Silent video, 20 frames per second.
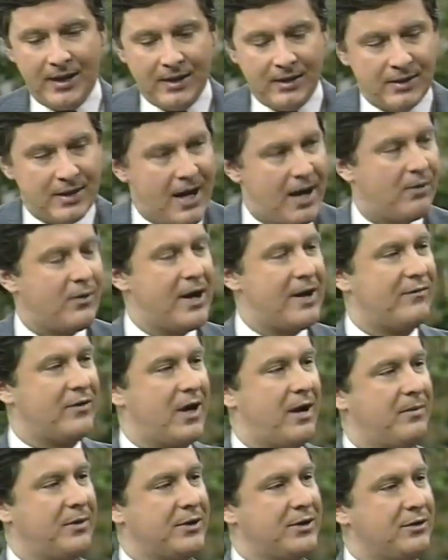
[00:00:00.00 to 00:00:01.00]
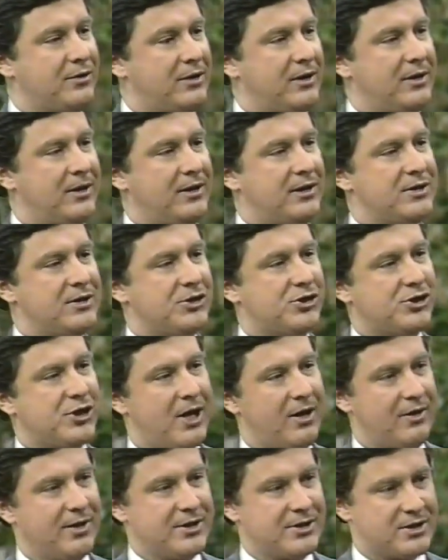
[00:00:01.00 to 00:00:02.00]
Now we have an opportunity to
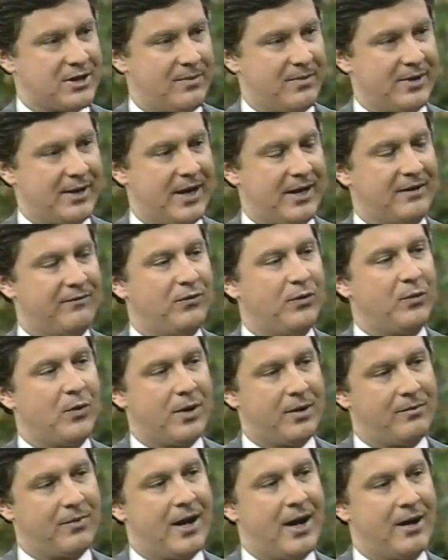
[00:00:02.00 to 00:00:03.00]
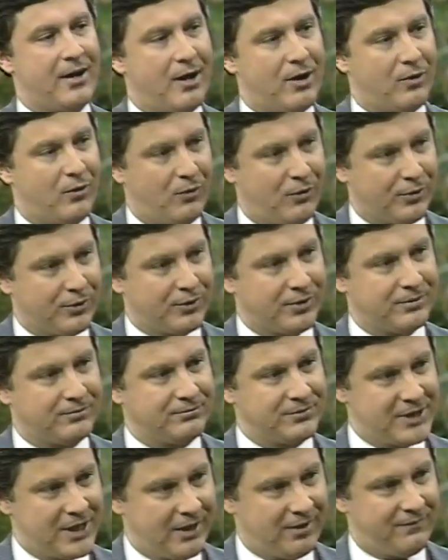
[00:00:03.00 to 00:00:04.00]
share in some of that if we want to buy our older
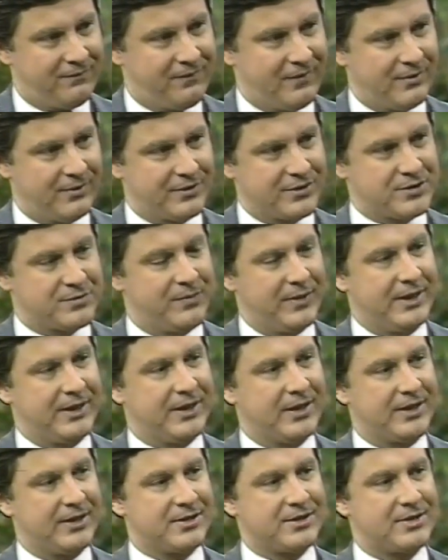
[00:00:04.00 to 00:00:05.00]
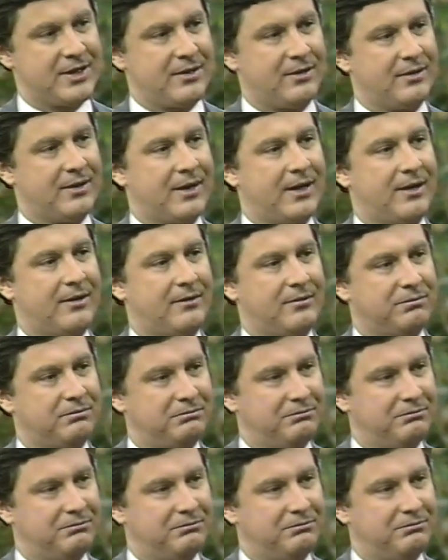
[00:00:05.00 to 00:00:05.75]
telephones, because they are now